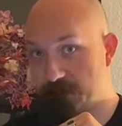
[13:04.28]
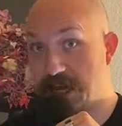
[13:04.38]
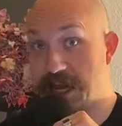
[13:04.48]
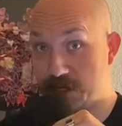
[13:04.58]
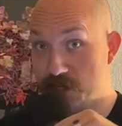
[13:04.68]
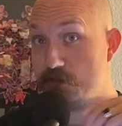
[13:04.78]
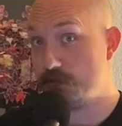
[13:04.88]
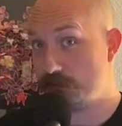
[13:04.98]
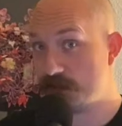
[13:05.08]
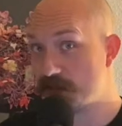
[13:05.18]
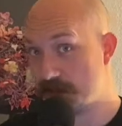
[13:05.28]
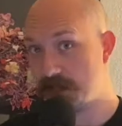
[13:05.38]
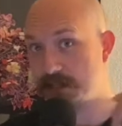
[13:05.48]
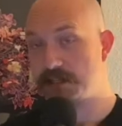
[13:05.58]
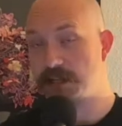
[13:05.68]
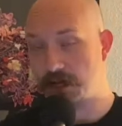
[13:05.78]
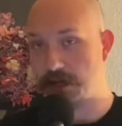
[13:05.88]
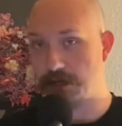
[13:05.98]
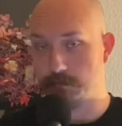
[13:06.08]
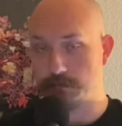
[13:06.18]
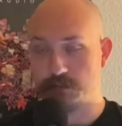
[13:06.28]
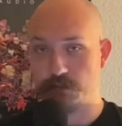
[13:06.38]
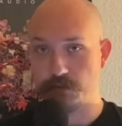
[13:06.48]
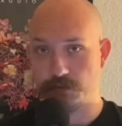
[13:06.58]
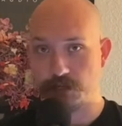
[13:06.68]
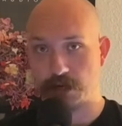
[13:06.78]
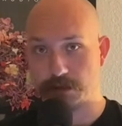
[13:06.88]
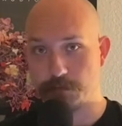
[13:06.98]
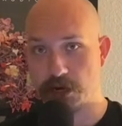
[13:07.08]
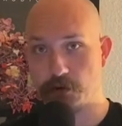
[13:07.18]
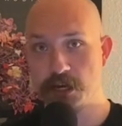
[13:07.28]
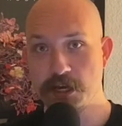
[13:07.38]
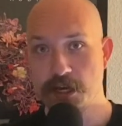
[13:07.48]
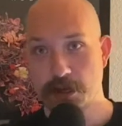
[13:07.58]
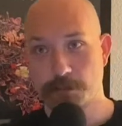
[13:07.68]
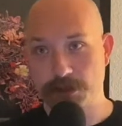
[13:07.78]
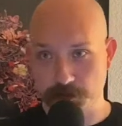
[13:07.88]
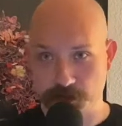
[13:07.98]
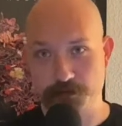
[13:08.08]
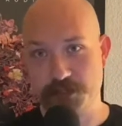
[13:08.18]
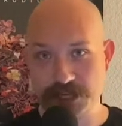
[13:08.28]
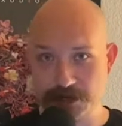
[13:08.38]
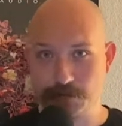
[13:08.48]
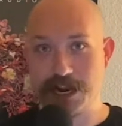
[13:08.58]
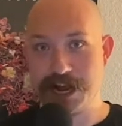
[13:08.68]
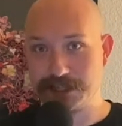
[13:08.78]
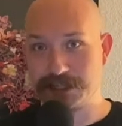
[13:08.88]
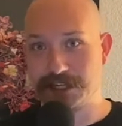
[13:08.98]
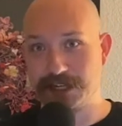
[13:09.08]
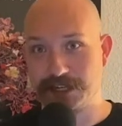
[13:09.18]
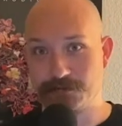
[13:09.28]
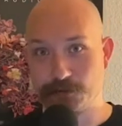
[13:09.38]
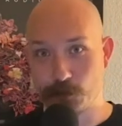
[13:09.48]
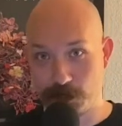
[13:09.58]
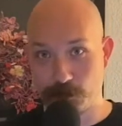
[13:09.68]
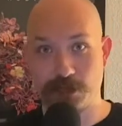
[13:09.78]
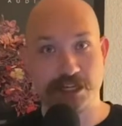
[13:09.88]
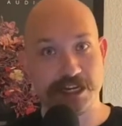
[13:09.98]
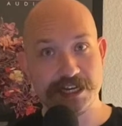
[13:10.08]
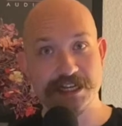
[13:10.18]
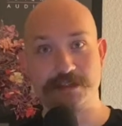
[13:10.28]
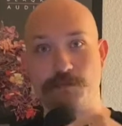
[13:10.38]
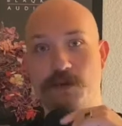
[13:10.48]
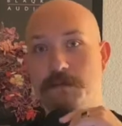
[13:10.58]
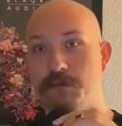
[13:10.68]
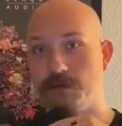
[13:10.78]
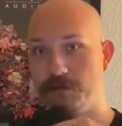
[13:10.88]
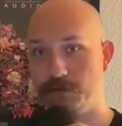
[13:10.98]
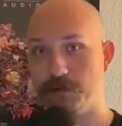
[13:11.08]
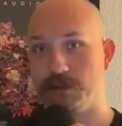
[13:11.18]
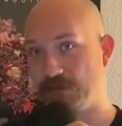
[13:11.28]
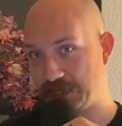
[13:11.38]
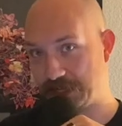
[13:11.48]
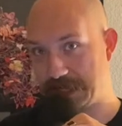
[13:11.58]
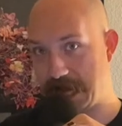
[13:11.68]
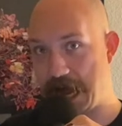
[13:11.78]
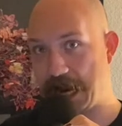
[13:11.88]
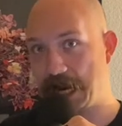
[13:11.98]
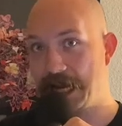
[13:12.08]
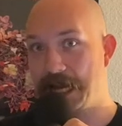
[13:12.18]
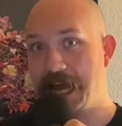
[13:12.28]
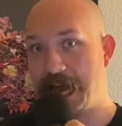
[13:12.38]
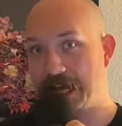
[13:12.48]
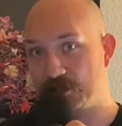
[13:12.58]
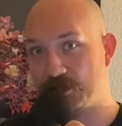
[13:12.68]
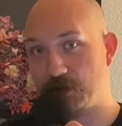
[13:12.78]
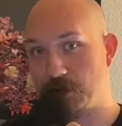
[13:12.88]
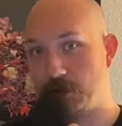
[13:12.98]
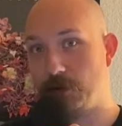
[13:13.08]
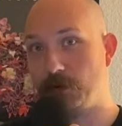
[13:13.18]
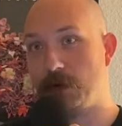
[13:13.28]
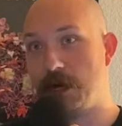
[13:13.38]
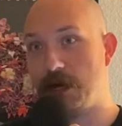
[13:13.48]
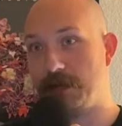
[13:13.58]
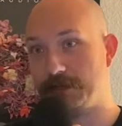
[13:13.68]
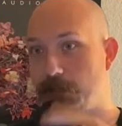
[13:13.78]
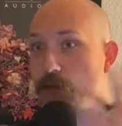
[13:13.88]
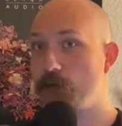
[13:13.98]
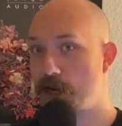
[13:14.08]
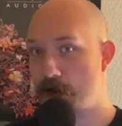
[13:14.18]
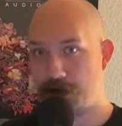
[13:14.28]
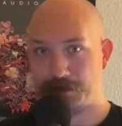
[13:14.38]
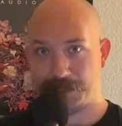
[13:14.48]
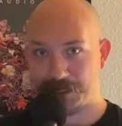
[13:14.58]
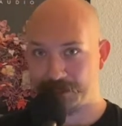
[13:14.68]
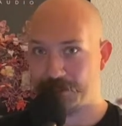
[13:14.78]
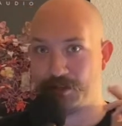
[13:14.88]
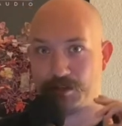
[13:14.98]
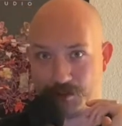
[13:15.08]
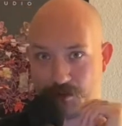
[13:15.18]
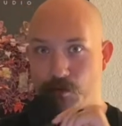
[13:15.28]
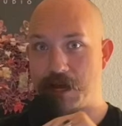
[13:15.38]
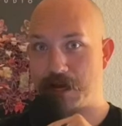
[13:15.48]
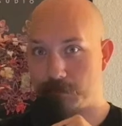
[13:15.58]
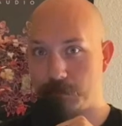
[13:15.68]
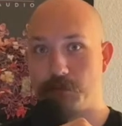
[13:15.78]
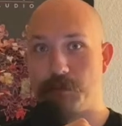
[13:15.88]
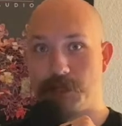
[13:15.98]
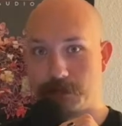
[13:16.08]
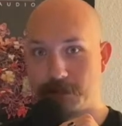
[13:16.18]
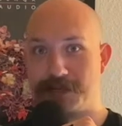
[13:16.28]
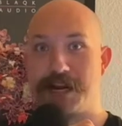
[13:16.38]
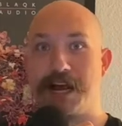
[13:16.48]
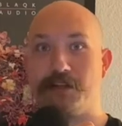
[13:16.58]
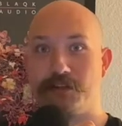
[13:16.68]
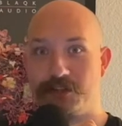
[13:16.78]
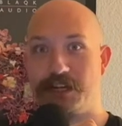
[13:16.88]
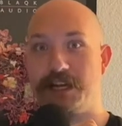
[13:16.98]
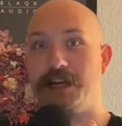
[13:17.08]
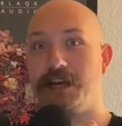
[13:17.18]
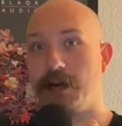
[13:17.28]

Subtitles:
kind of use this to talk about people who see reality for what it really is and people who are living a lie. And so QAnon likes to use the red and blue pill analogy.